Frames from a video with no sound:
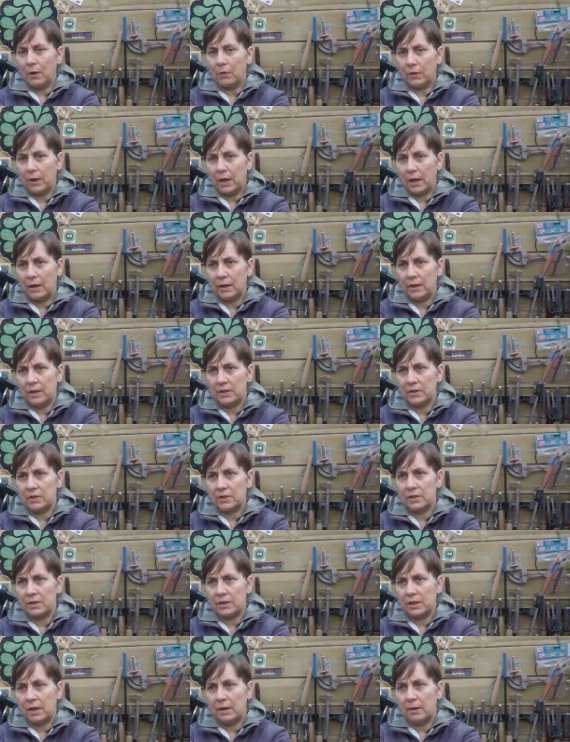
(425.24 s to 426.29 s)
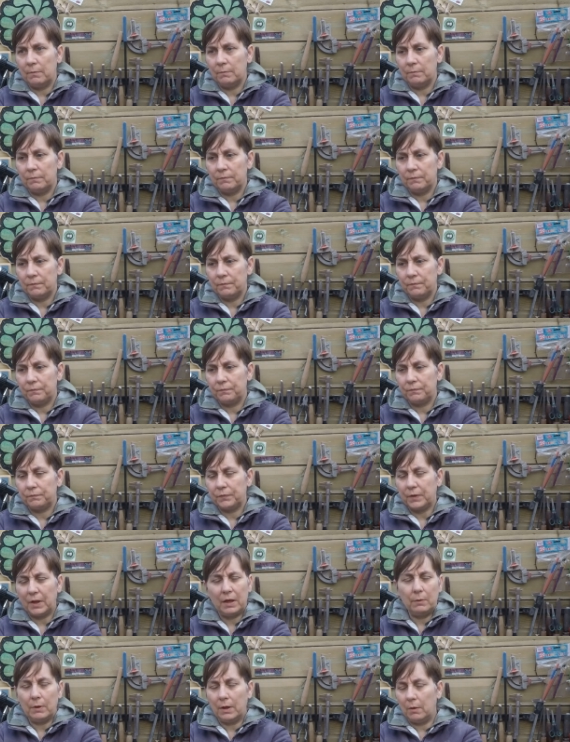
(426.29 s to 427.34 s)
that. It's anyway,
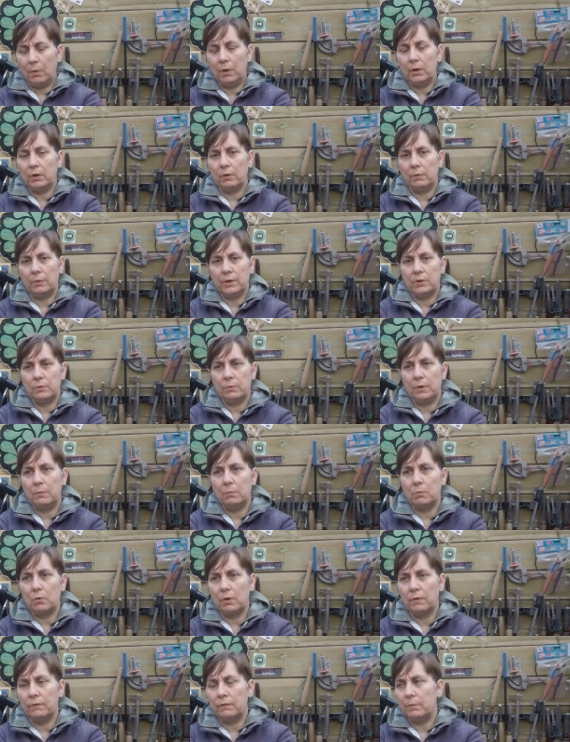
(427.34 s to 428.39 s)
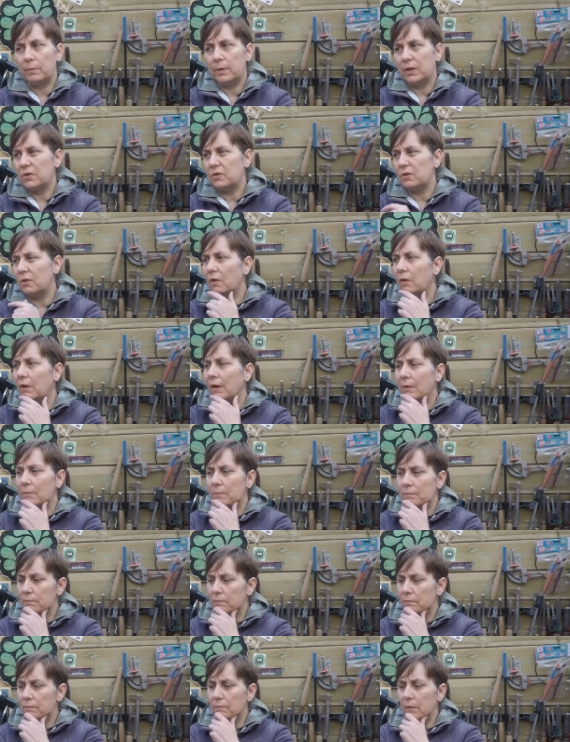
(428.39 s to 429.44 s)
I won't go into any more information on that
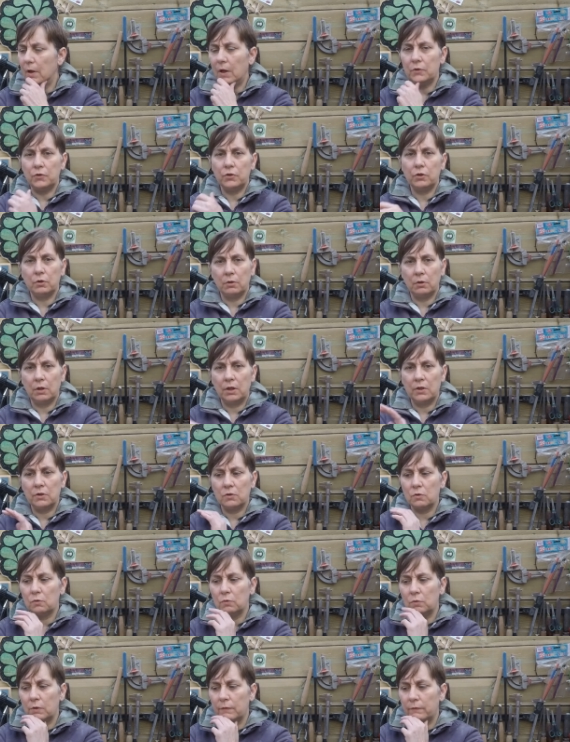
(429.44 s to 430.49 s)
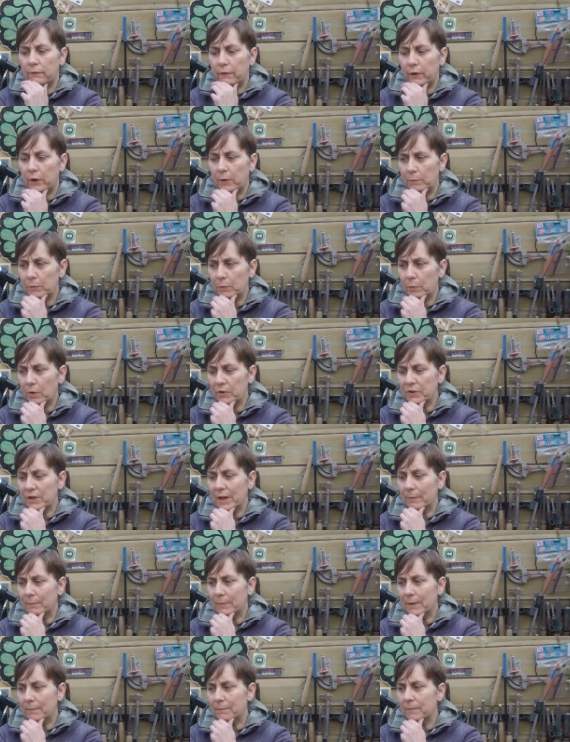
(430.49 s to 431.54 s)
until it's all confirmed what's
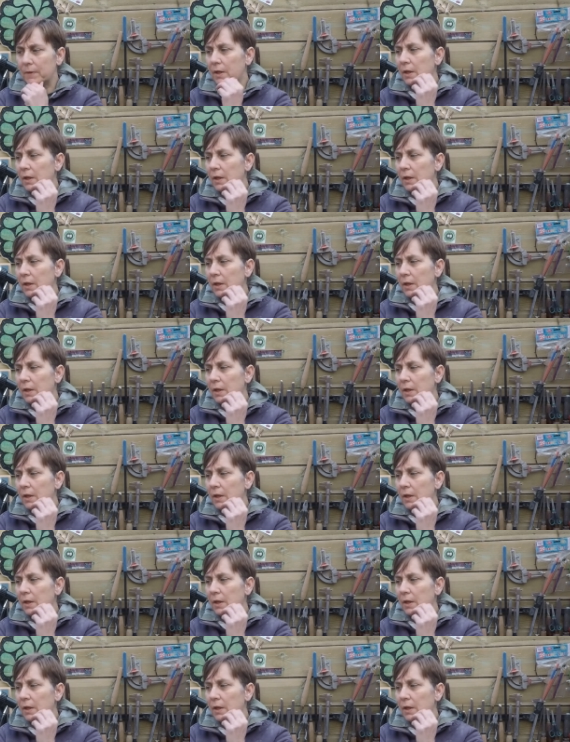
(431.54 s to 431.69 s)
happening.